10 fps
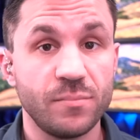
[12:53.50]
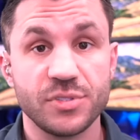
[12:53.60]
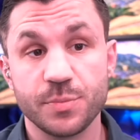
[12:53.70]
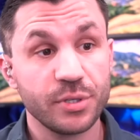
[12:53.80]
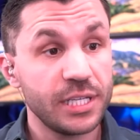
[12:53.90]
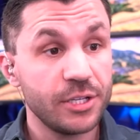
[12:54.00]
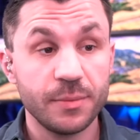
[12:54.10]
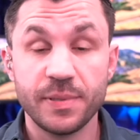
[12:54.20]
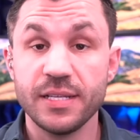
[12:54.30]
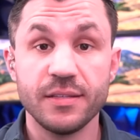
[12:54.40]
It's pretty good
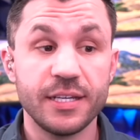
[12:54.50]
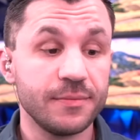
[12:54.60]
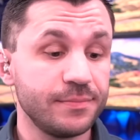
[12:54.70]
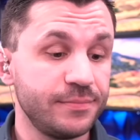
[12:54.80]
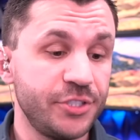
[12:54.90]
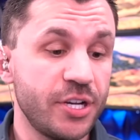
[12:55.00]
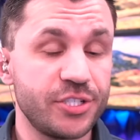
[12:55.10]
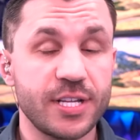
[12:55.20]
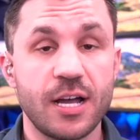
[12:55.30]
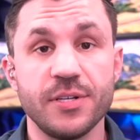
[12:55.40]
opinion there, Judge
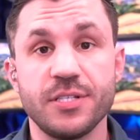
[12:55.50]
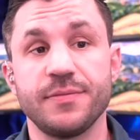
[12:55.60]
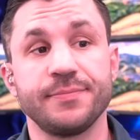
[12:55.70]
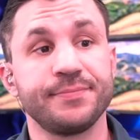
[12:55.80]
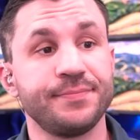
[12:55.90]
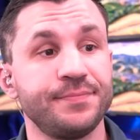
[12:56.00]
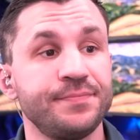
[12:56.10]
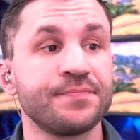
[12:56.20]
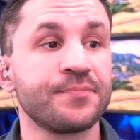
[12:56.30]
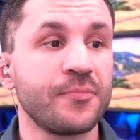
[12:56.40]
Thomas.
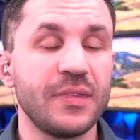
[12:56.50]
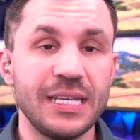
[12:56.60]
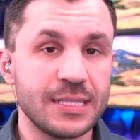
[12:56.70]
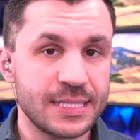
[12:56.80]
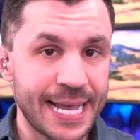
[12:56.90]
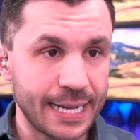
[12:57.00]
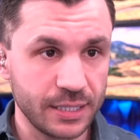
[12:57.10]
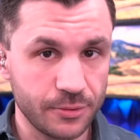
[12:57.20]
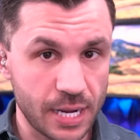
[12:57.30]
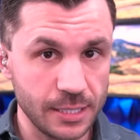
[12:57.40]

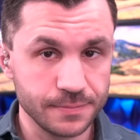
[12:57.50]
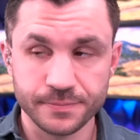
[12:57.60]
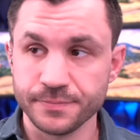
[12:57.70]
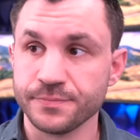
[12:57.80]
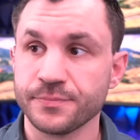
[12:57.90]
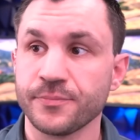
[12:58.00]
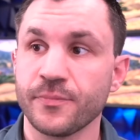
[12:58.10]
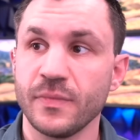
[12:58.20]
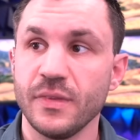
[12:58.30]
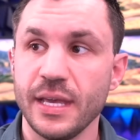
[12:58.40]
Exactly right.
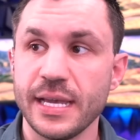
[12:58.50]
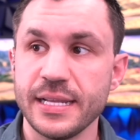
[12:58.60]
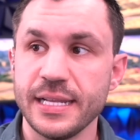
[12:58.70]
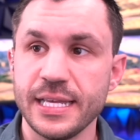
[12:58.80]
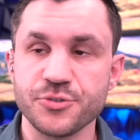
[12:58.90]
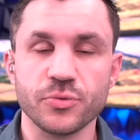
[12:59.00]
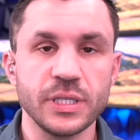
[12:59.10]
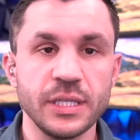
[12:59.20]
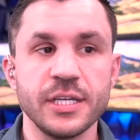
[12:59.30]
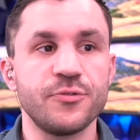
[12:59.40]
And it is
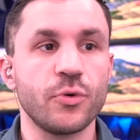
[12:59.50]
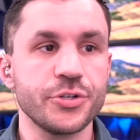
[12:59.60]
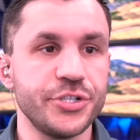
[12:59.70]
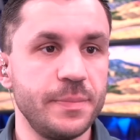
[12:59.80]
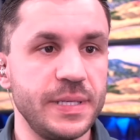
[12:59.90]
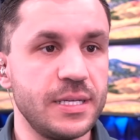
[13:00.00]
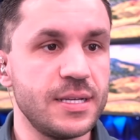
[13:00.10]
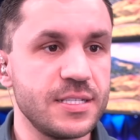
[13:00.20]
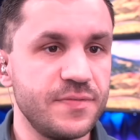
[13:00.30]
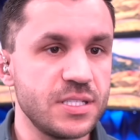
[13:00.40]
really unfortunate
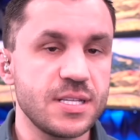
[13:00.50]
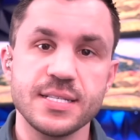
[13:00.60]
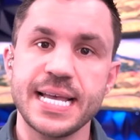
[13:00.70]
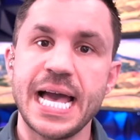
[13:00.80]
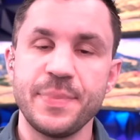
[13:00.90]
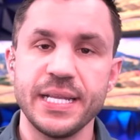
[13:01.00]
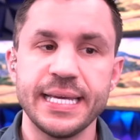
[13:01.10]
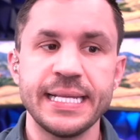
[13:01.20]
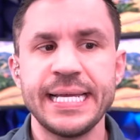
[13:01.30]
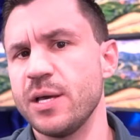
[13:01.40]
because if this does happen
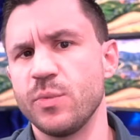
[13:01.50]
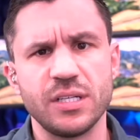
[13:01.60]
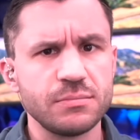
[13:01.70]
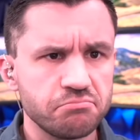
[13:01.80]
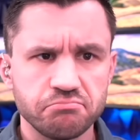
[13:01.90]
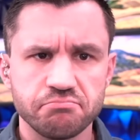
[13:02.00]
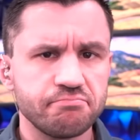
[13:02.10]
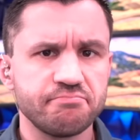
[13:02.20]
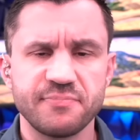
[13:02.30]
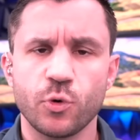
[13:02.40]
again, and it will,
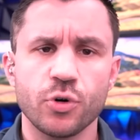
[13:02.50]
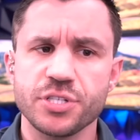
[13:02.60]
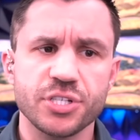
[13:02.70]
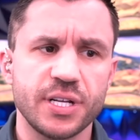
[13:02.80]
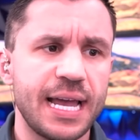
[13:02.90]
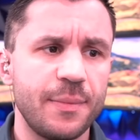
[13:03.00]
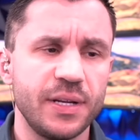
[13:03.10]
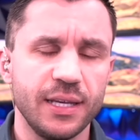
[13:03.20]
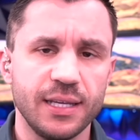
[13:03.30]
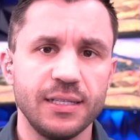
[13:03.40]
of course it's going to happen
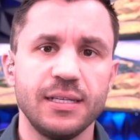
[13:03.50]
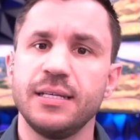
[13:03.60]
again.